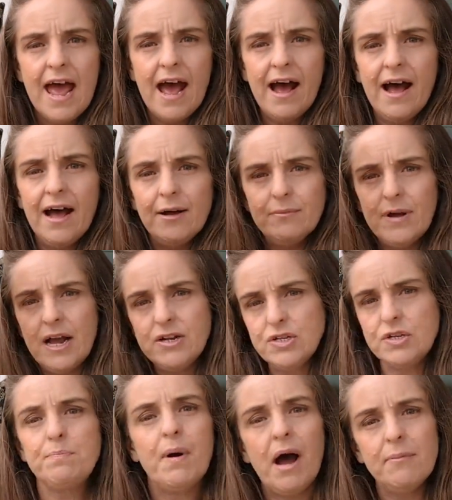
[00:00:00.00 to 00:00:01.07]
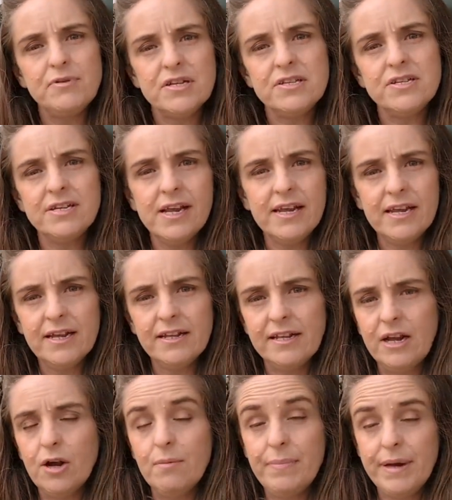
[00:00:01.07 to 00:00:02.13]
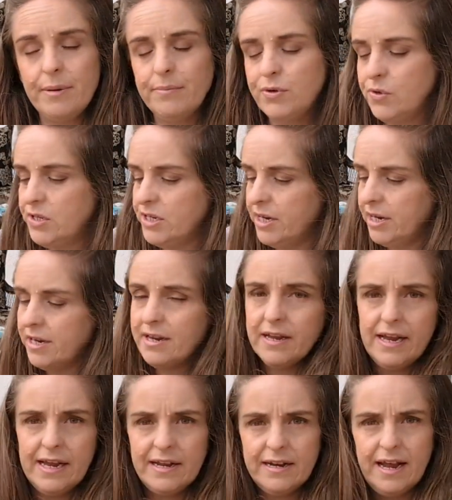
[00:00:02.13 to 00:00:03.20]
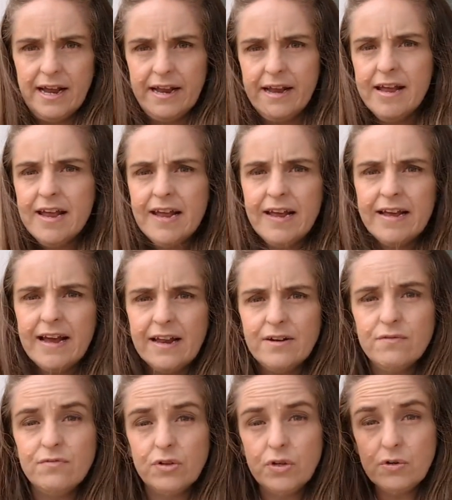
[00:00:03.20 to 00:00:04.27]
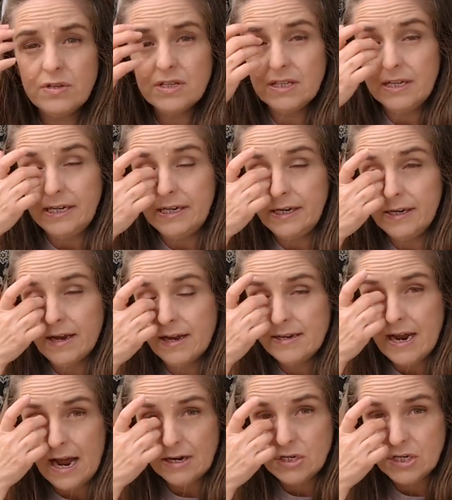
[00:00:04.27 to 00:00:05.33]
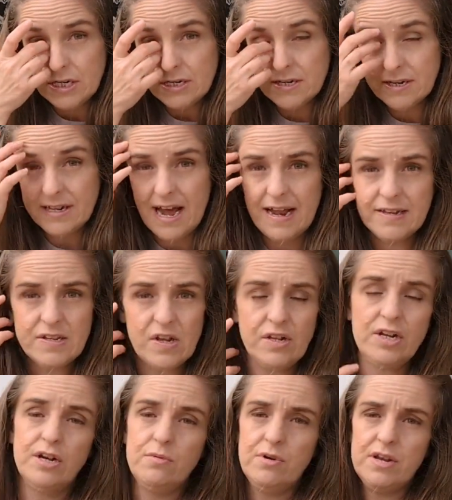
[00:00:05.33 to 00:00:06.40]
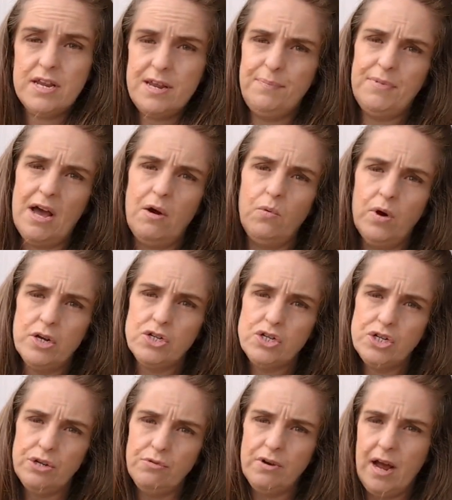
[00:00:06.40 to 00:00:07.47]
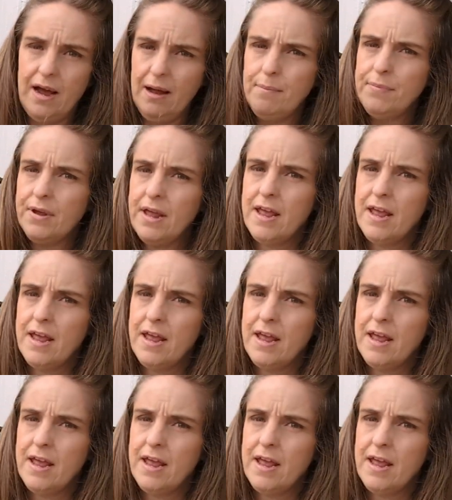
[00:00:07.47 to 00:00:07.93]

I just popped a stick in there, a bamboo stick, and I kind of loosely attached it to that so that it would keep that one shoot up.